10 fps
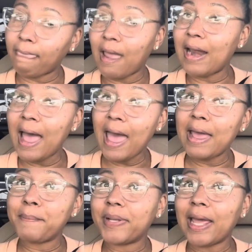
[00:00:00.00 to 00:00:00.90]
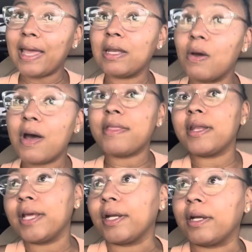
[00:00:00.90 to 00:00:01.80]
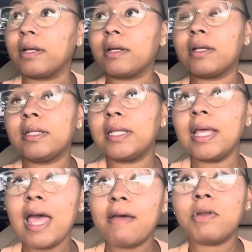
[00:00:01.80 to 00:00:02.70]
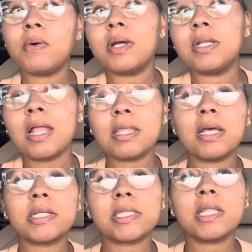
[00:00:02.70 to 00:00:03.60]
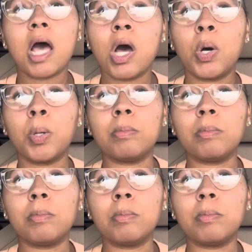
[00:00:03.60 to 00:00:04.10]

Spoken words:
And I hadn't planned no other dinner. Didn't have nothing else in the home